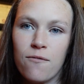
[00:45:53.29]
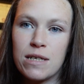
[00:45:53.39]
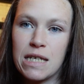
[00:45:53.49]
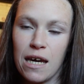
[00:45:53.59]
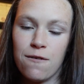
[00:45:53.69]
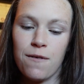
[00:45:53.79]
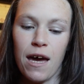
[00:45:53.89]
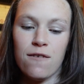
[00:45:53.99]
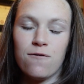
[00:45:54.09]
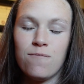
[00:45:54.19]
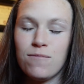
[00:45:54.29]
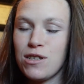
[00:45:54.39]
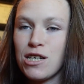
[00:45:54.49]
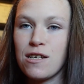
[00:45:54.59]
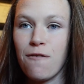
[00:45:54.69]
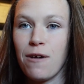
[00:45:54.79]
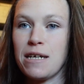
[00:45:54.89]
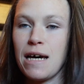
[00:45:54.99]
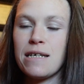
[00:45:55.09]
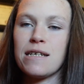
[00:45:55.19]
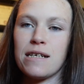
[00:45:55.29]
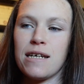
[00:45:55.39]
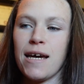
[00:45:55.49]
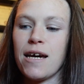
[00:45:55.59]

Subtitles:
safe and just a fantastic day